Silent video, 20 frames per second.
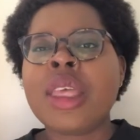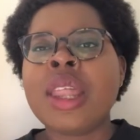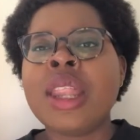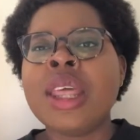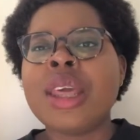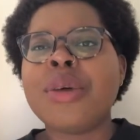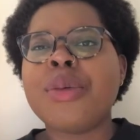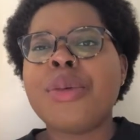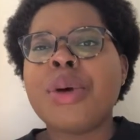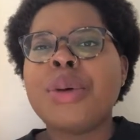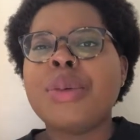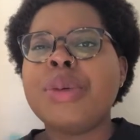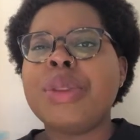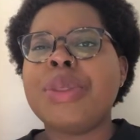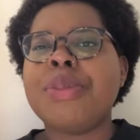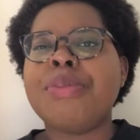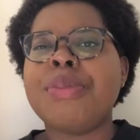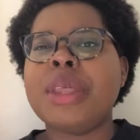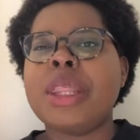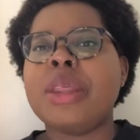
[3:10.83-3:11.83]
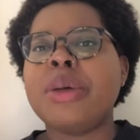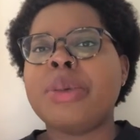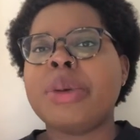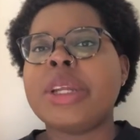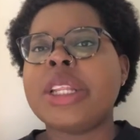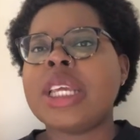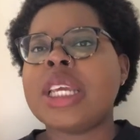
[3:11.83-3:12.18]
like, what would be the word,